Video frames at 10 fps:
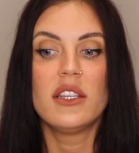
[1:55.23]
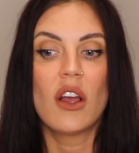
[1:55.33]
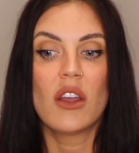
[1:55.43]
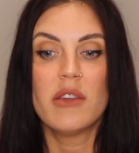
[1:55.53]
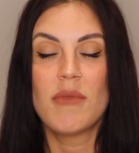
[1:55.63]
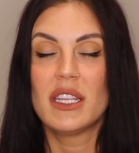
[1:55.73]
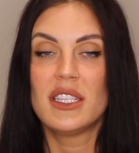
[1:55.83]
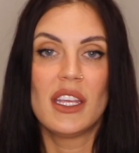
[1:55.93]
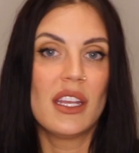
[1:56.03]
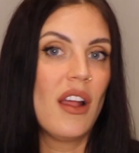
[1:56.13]

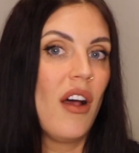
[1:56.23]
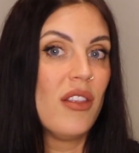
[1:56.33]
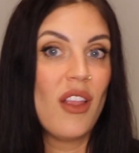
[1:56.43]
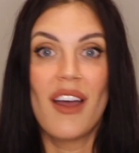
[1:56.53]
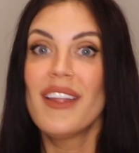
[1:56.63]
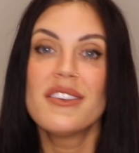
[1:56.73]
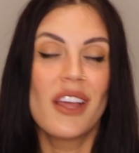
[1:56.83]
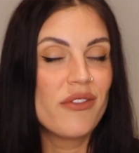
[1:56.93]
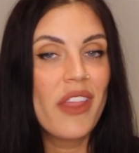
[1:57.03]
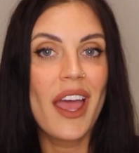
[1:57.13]
documented a lot
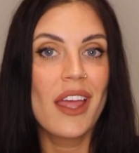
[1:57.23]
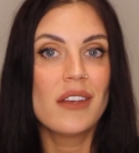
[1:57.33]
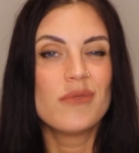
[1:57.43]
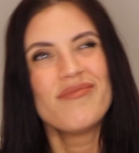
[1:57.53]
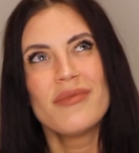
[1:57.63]
of that.